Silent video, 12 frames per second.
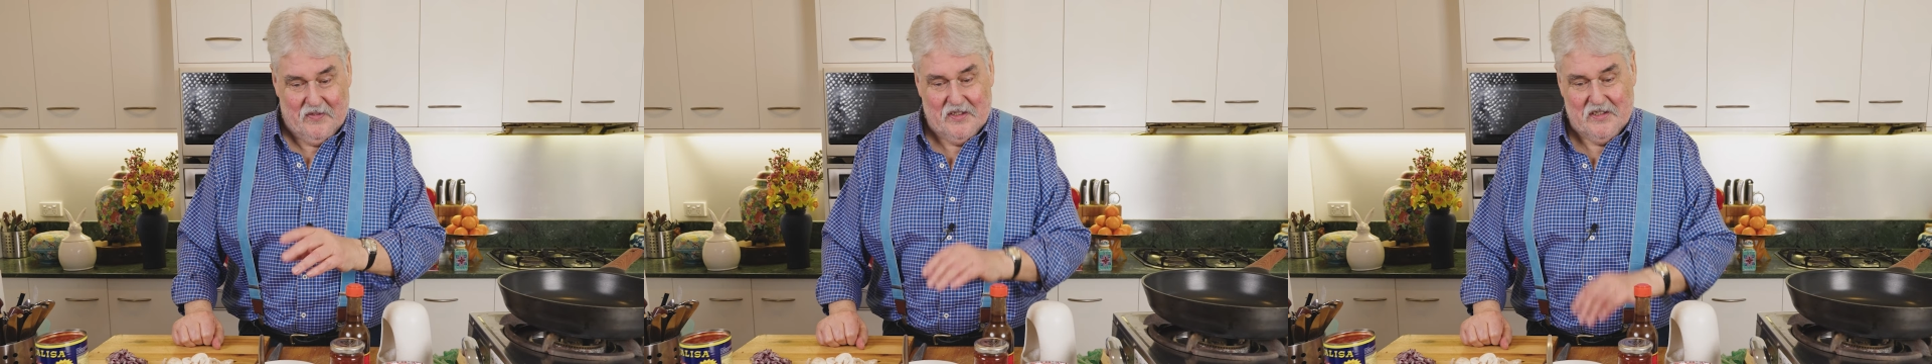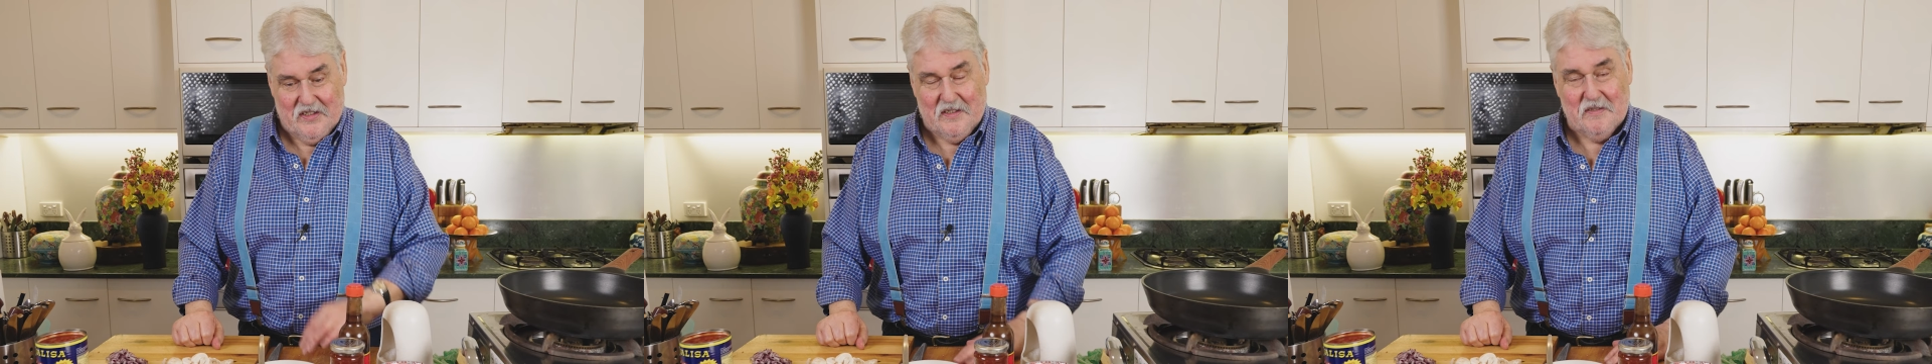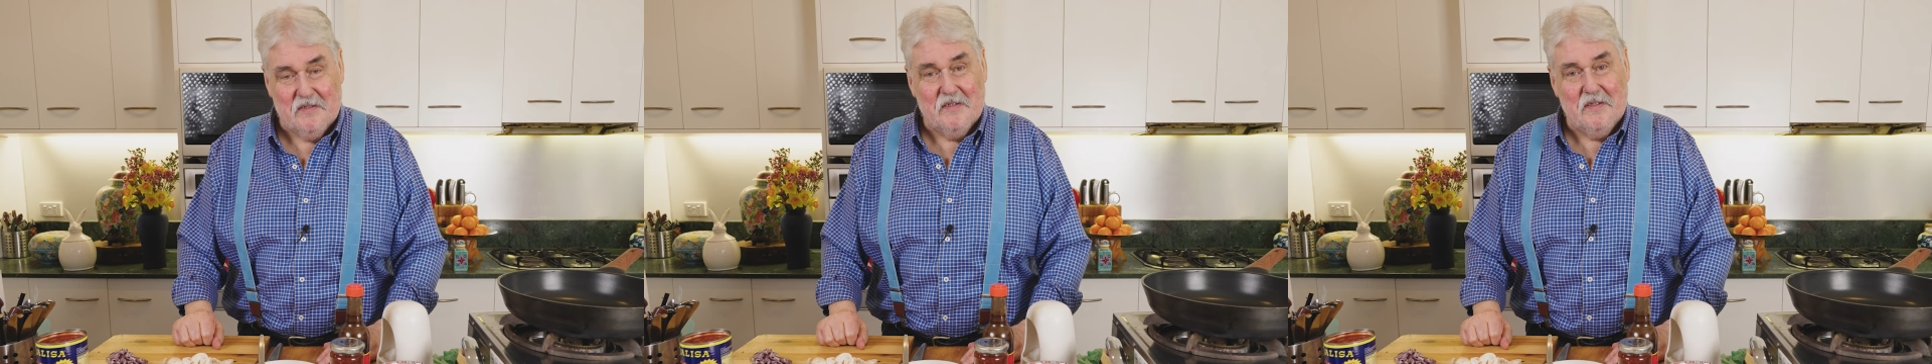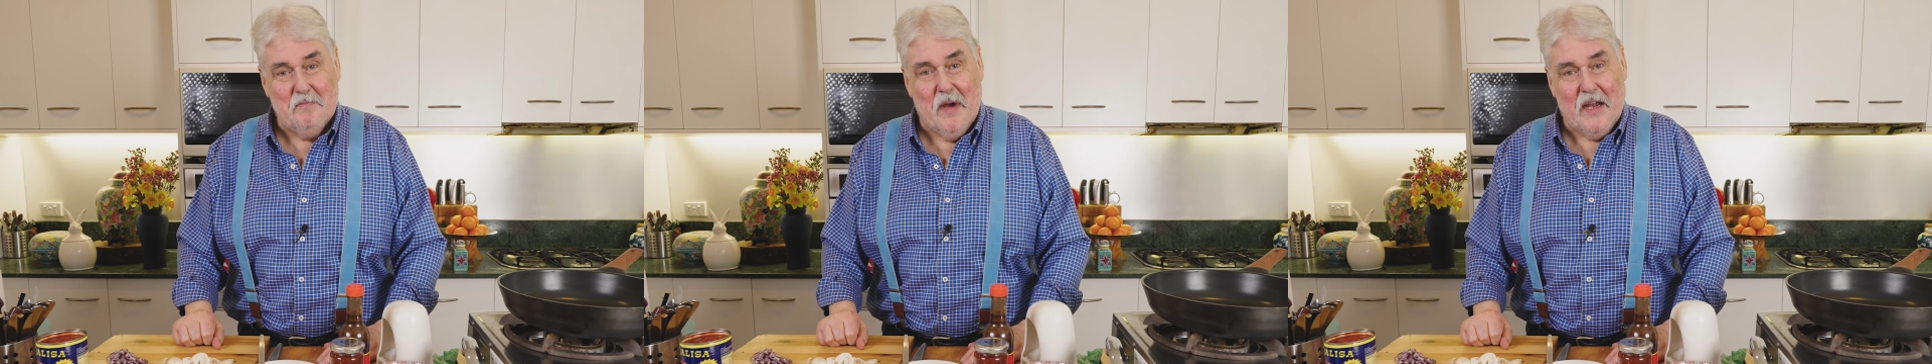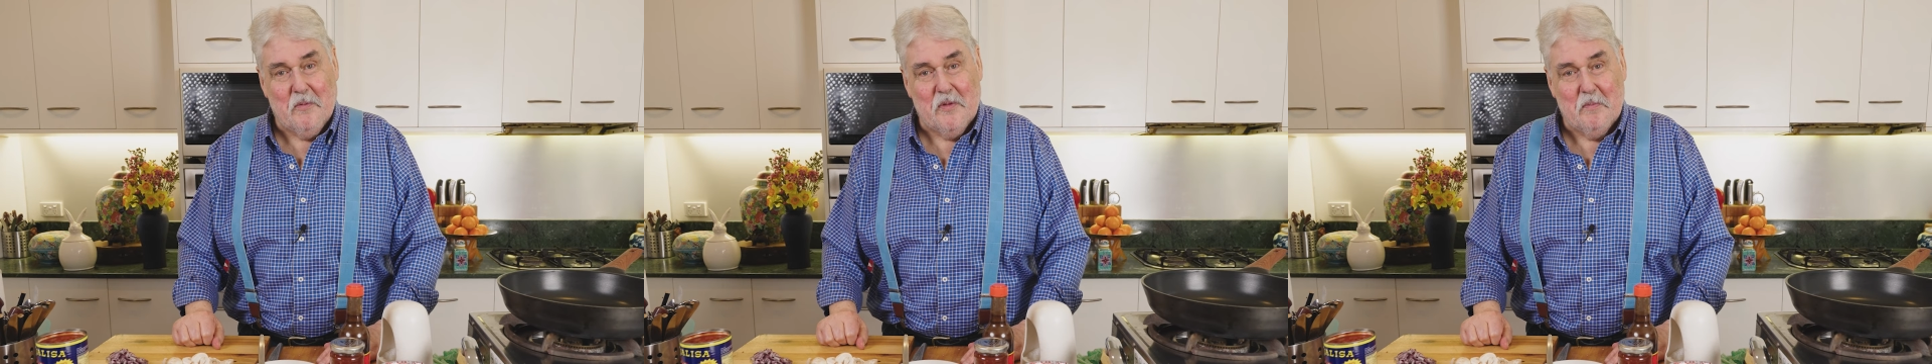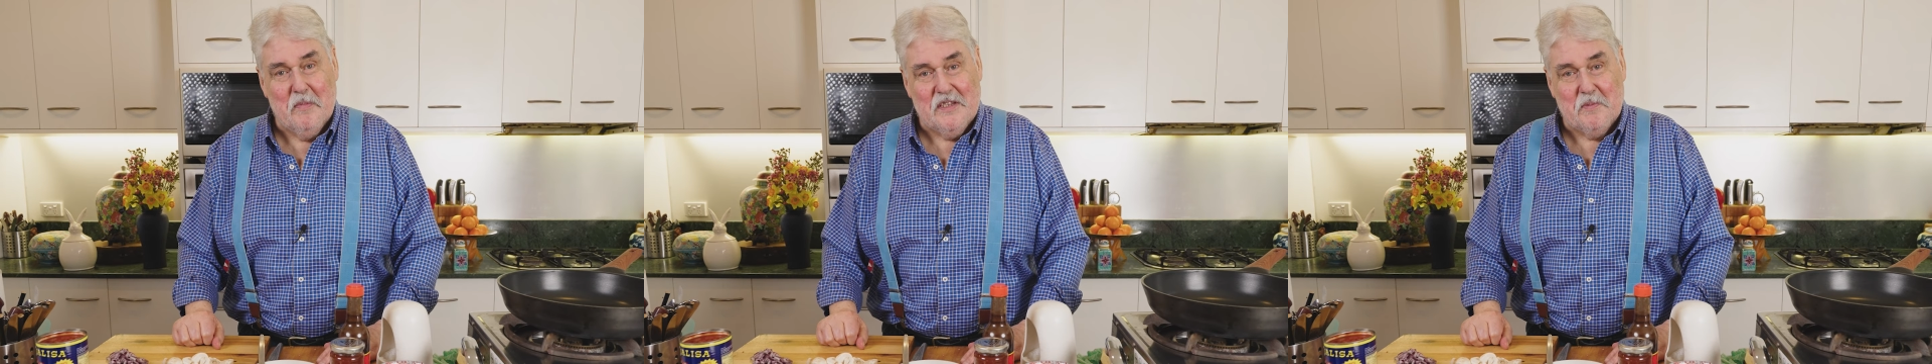this is made
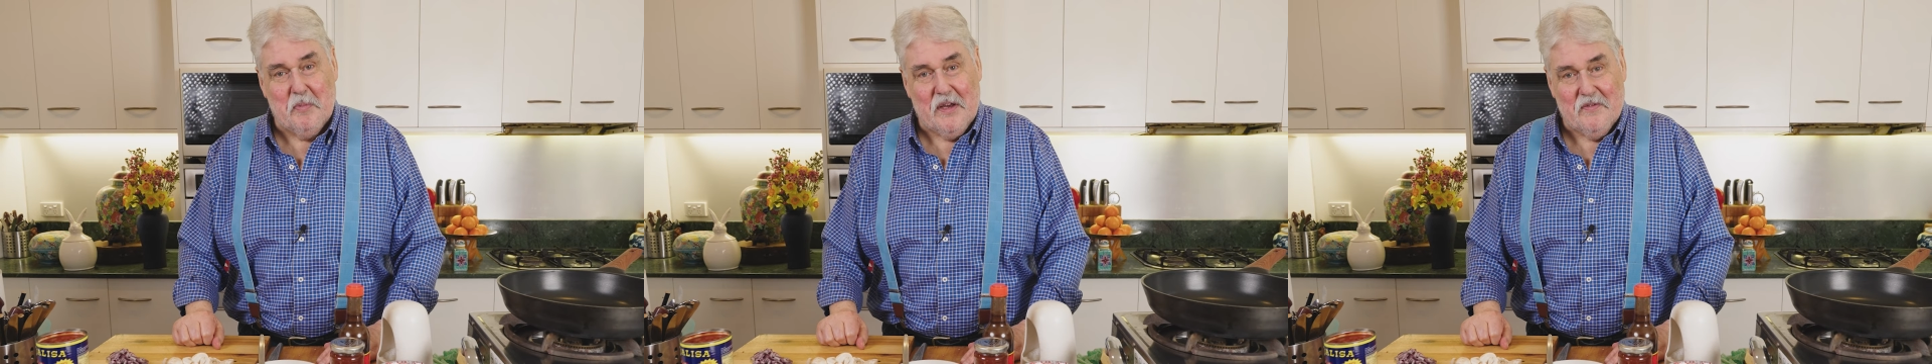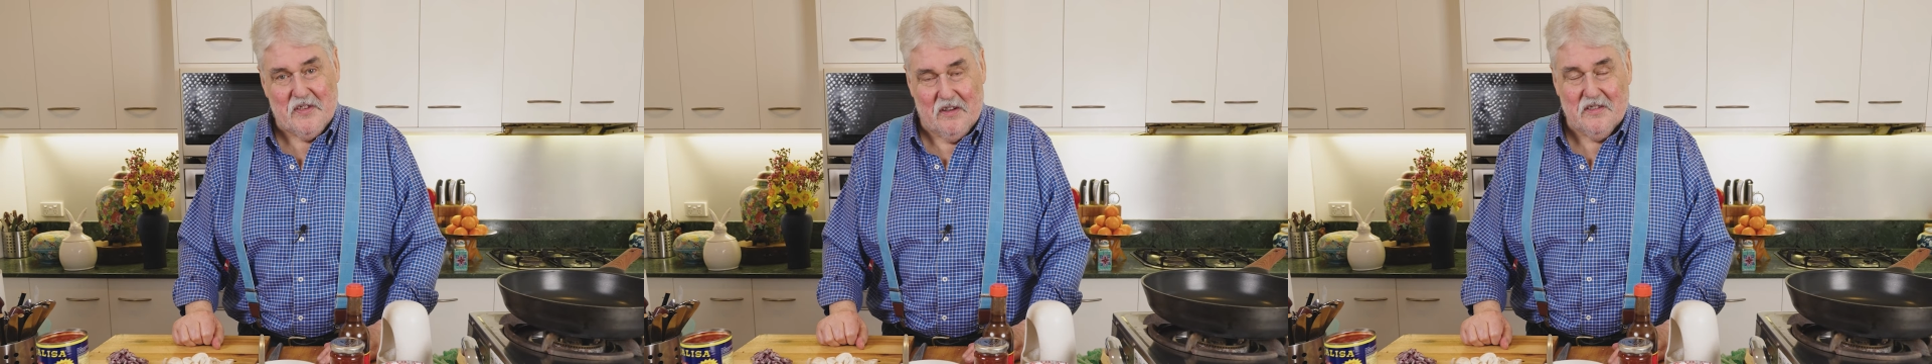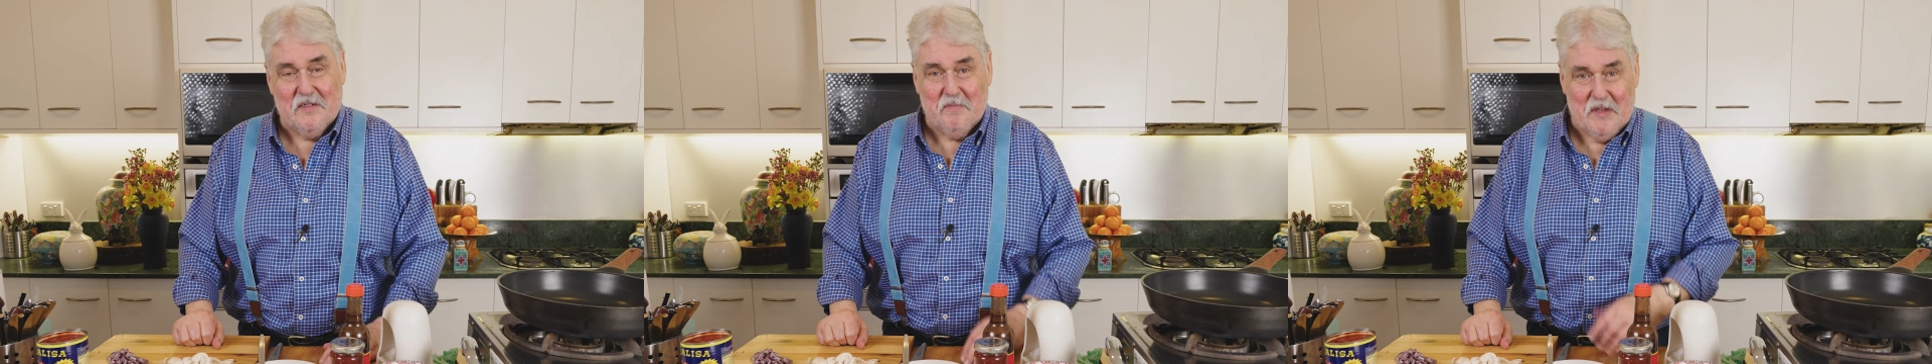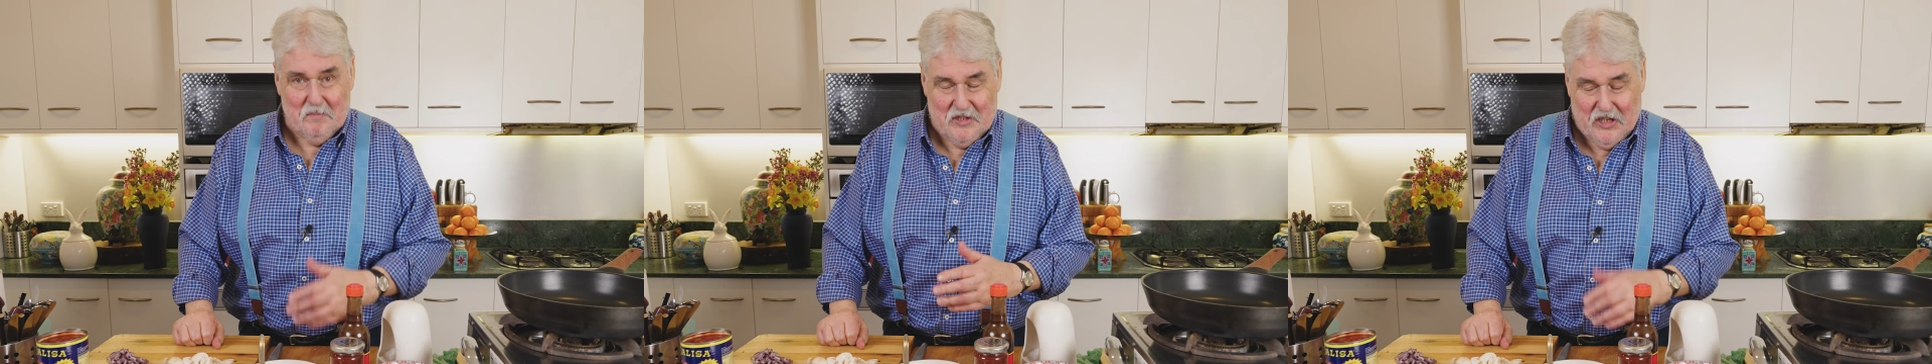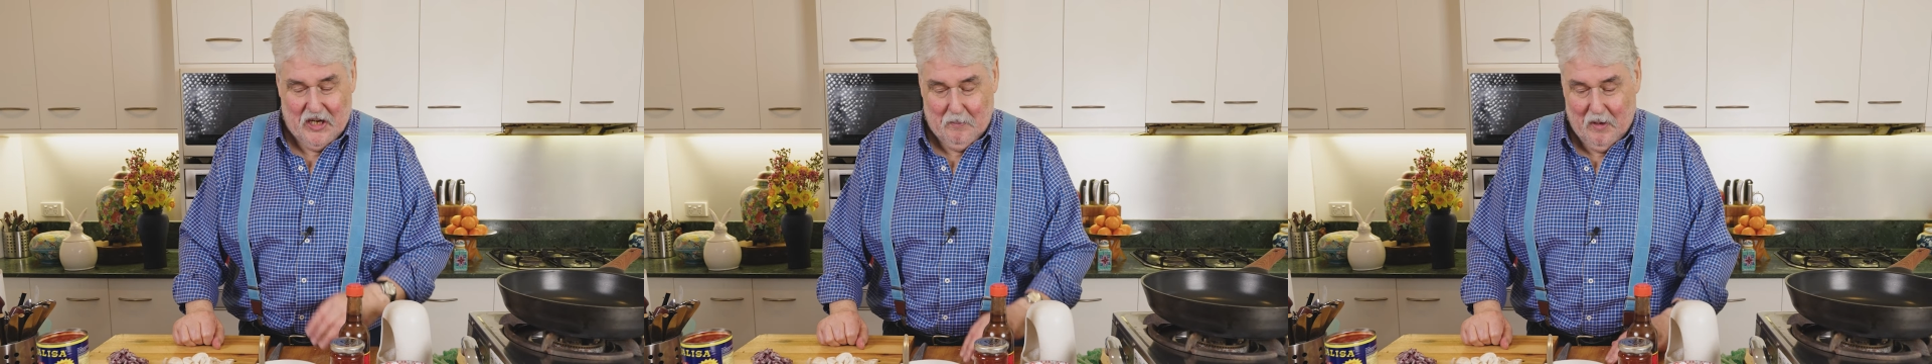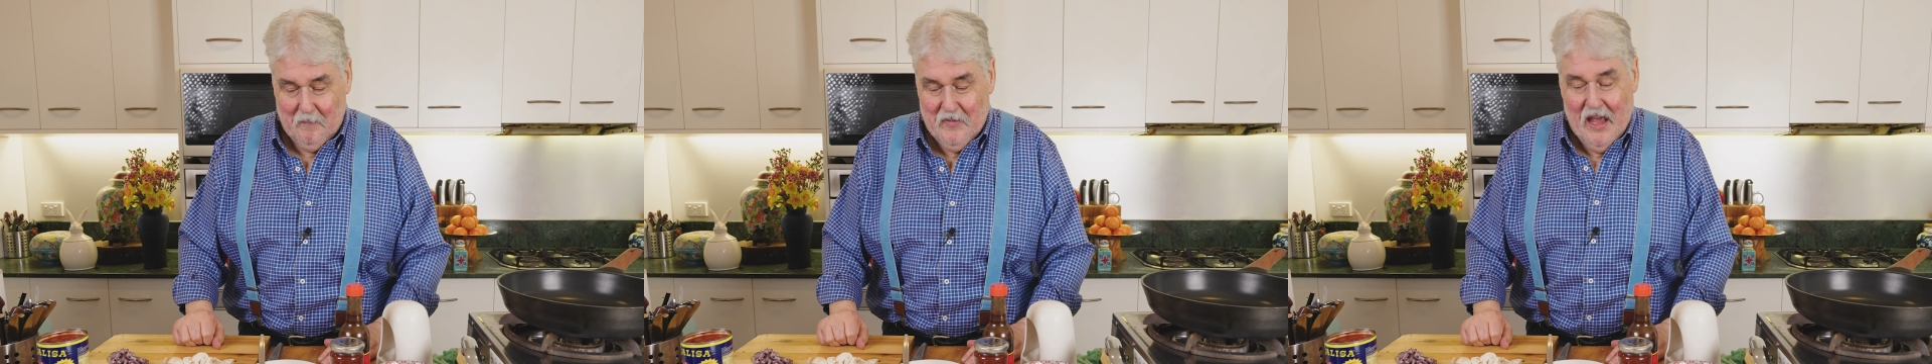with minced beef, so it's a bit
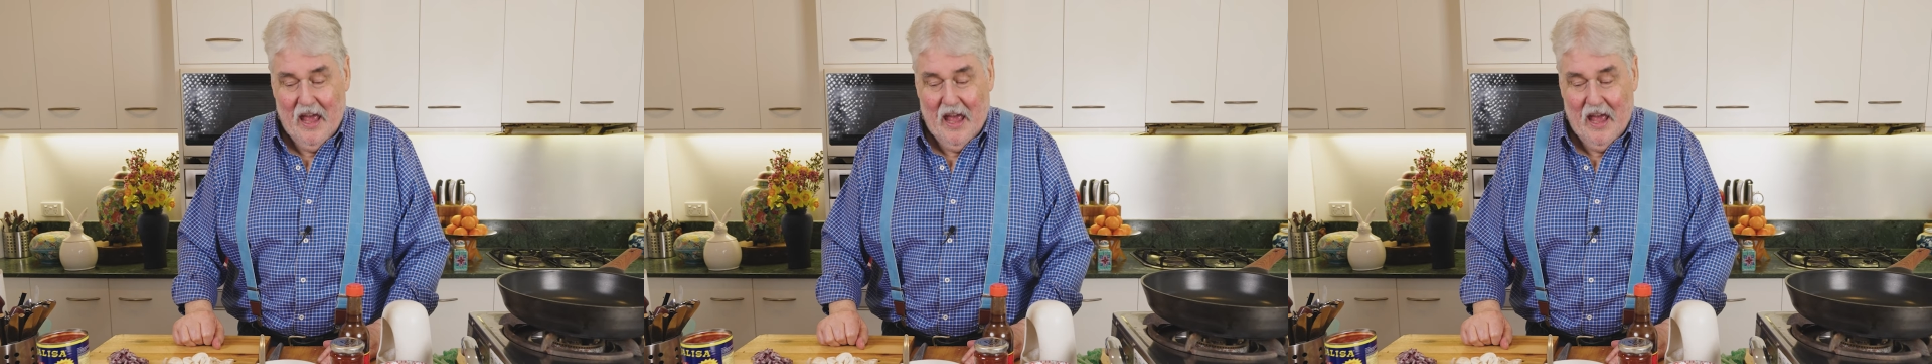cheaper.